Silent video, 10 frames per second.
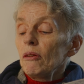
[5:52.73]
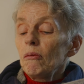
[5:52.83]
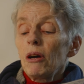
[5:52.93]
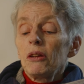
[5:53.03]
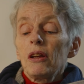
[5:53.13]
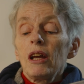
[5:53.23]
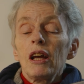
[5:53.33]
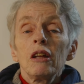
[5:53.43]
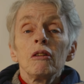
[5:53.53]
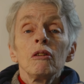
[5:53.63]
them what they
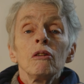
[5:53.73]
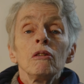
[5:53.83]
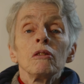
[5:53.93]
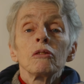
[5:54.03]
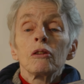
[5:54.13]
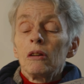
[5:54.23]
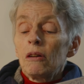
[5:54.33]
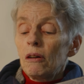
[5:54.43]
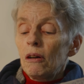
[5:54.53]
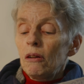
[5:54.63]
had learnt
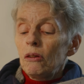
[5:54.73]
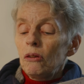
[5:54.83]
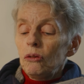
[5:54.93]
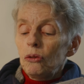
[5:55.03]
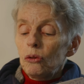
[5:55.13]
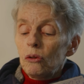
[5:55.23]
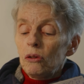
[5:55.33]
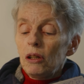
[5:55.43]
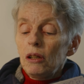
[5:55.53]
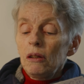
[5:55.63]
on their
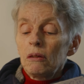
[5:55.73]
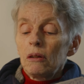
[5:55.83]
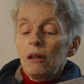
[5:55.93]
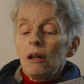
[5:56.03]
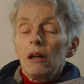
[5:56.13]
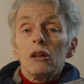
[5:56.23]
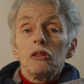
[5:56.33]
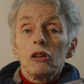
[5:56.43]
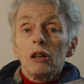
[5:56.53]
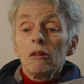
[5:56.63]
journey.
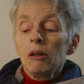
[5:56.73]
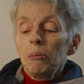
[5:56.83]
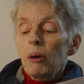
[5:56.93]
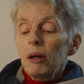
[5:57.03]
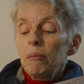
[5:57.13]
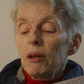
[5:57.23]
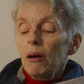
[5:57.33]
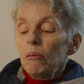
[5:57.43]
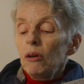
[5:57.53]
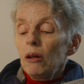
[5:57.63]
Sherry piped
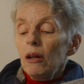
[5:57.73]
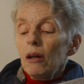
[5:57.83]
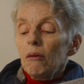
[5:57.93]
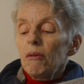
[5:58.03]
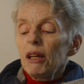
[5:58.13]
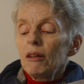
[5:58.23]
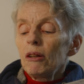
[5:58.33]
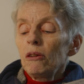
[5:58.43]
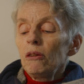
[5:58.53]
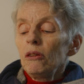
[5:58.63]
up, "We
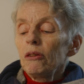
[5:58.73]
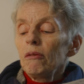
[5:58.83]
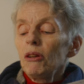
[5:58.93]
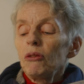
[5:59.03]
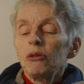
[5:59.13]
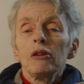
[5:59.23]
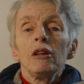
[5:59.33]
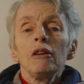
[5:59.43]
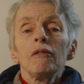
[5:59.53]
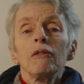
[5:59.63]
learned to
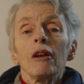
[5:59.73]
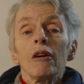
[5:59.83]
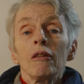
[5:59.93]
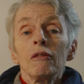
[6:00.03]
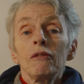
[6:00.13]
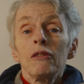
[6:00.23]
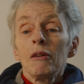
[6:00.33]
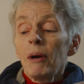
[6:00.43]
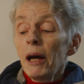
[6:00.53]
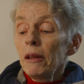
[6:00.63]
receive love
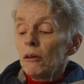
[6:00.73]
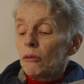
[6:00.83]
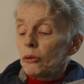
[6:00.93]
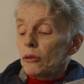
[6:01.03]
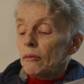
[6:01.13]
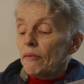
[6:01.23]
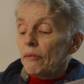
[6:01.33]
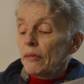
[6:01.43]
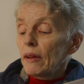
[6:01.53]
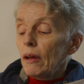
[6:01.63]
from others.
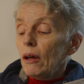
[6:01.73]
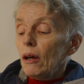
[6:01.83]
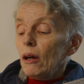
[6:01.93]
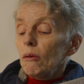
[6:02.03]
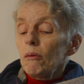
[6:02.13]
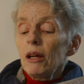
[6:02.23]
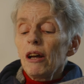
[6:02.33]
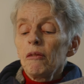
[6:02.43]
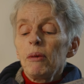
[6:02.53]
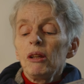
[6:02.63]
We
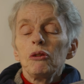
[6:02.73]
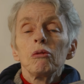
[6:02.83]
have been